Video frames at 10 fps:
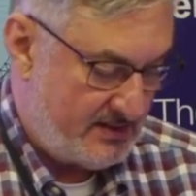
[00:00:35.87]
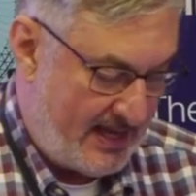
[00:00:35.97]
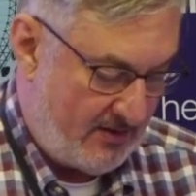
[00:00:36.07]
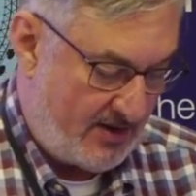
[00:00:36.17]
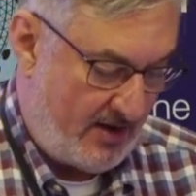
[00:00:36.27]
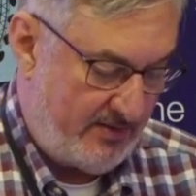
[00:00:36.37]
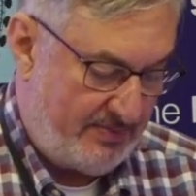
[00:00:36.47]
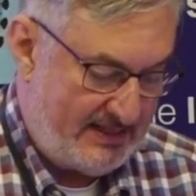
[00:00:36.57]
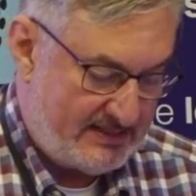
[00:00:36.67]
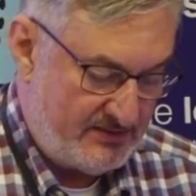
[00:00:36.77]
our current
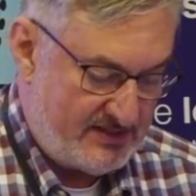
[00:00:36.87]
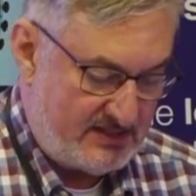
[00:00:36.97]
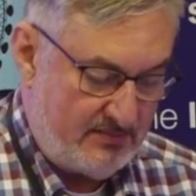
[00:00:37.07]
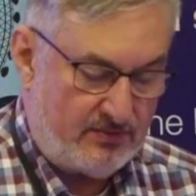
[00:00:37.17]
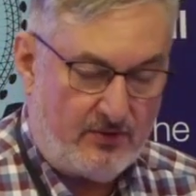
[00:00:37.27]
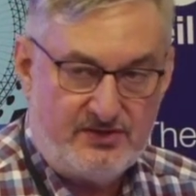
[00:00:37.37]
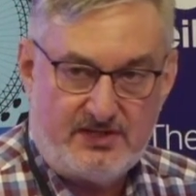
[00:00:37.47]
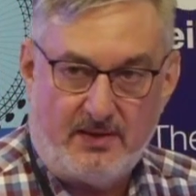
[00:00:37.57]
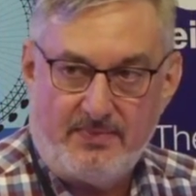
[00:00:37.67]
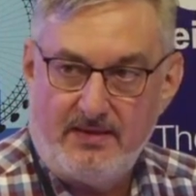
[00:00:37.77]
political system throws
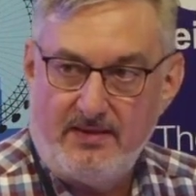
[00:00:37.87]
up